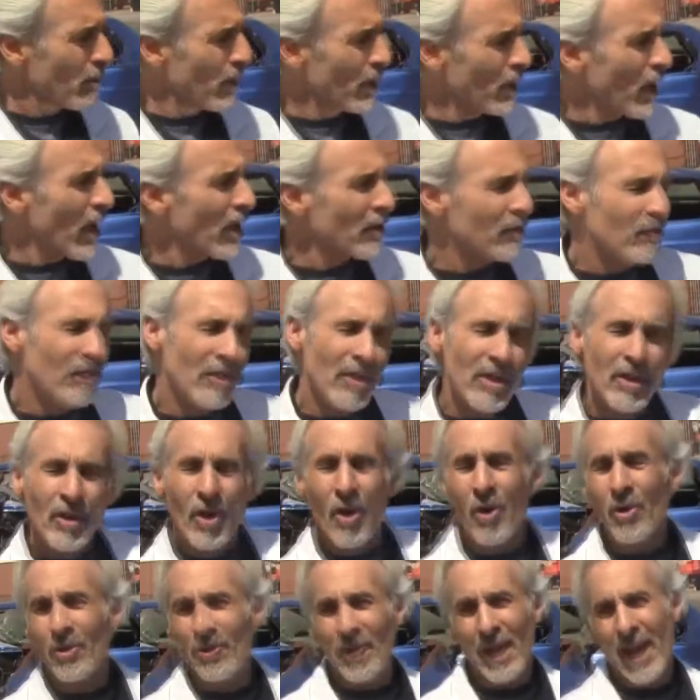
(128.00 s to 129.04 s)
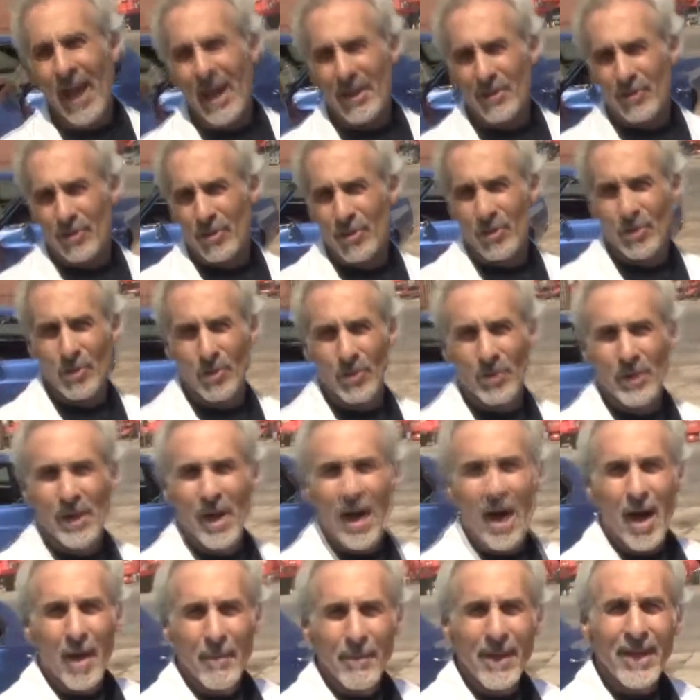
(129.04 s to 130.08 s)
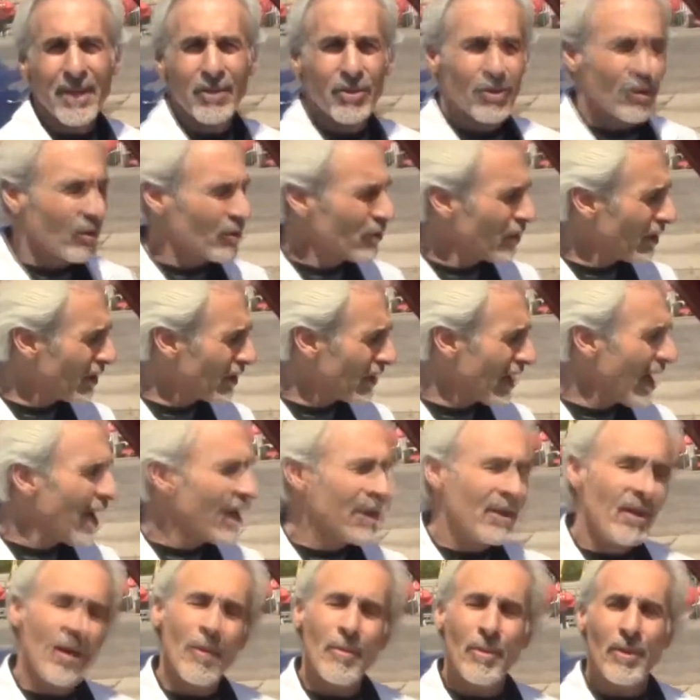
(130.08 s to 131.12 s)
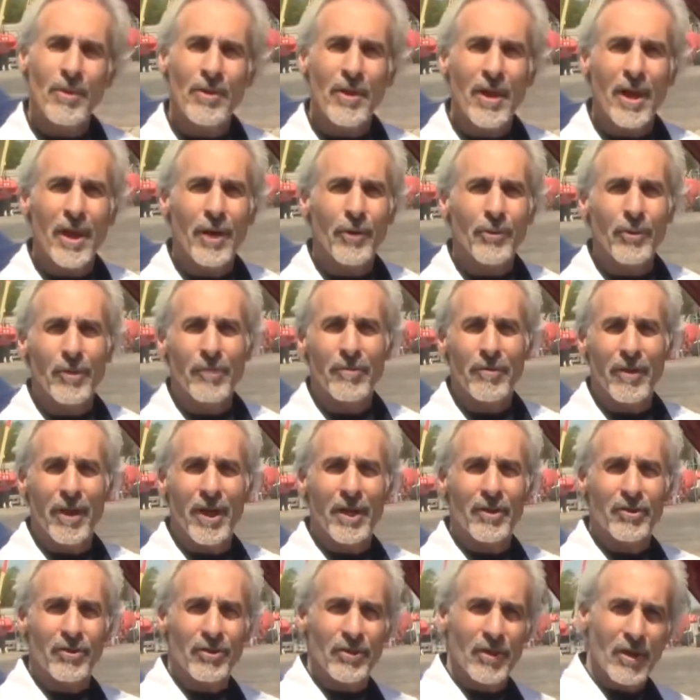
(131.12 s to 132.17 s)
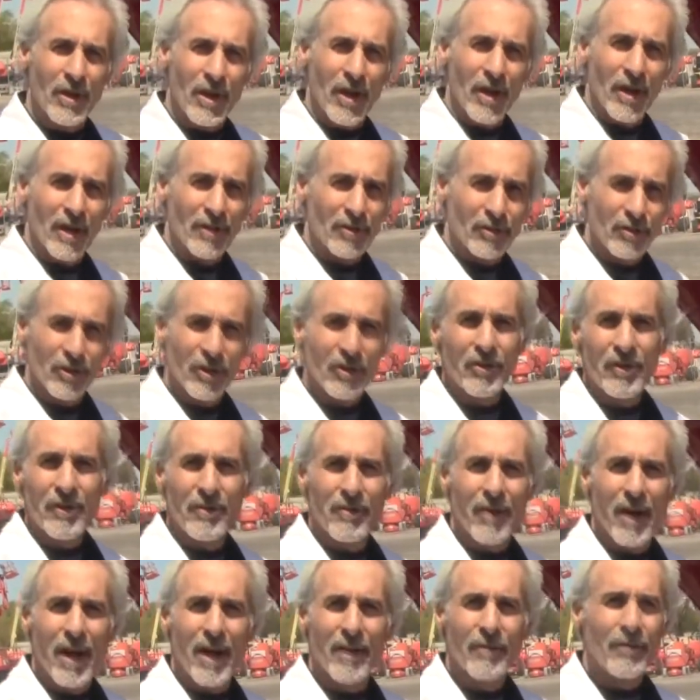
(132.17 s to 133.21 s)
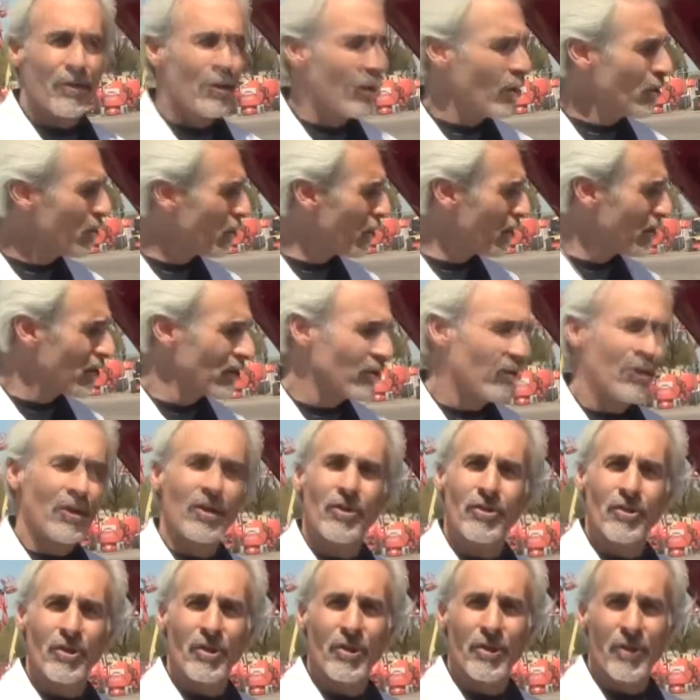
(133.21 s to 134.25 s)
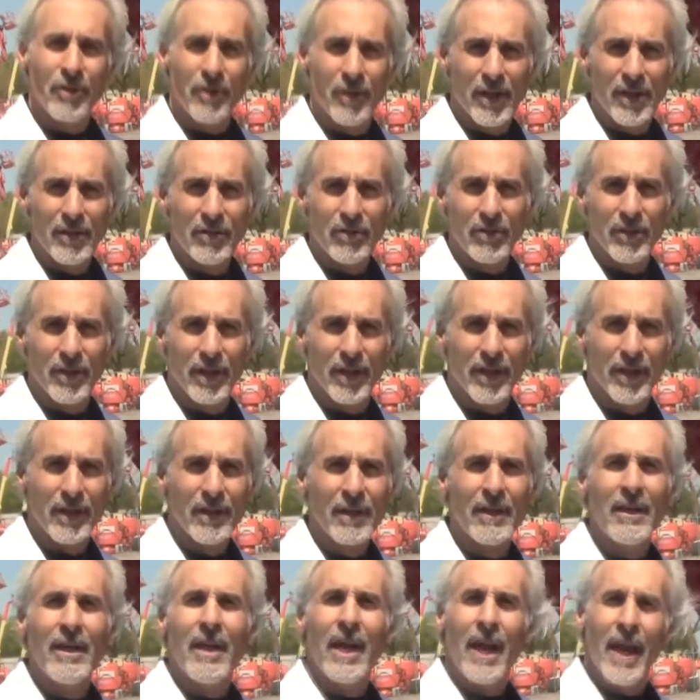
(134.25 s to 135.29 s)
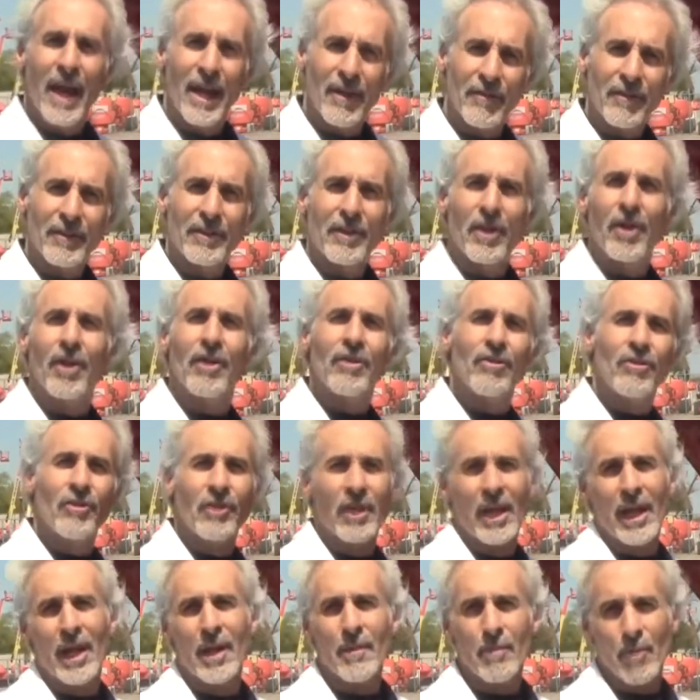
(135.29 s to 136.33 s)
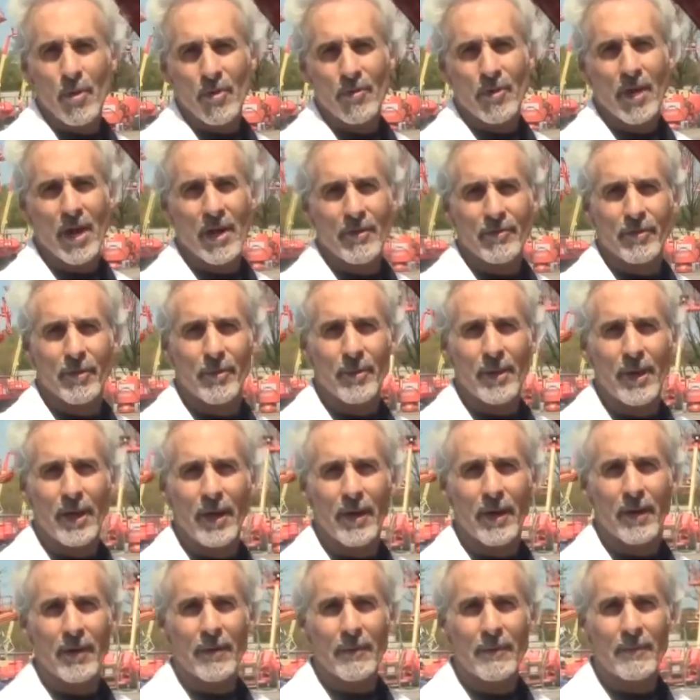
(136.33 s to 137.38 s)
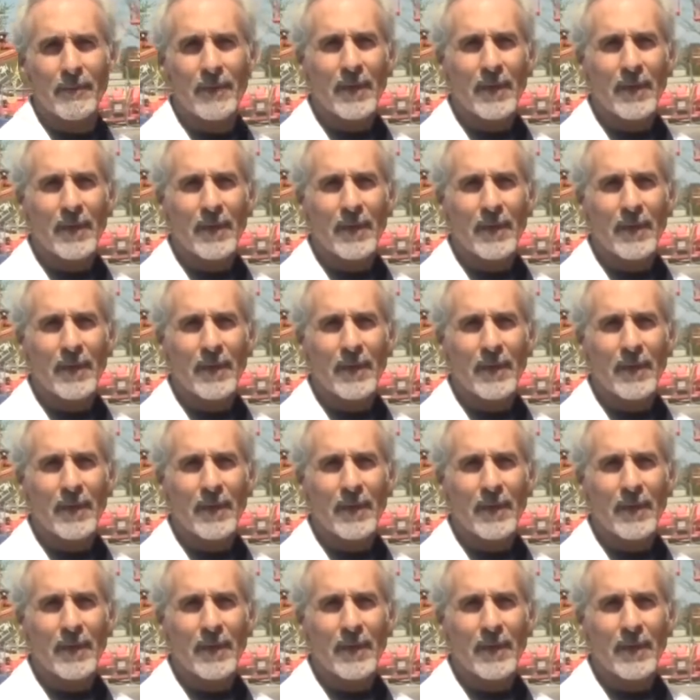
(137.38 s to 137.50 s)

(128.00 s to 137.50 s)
But I'll decode that too. I'll make sure that that number there reflects a 65 coupe with a 6-cylinder engine in it, and if it does, then I move on from there.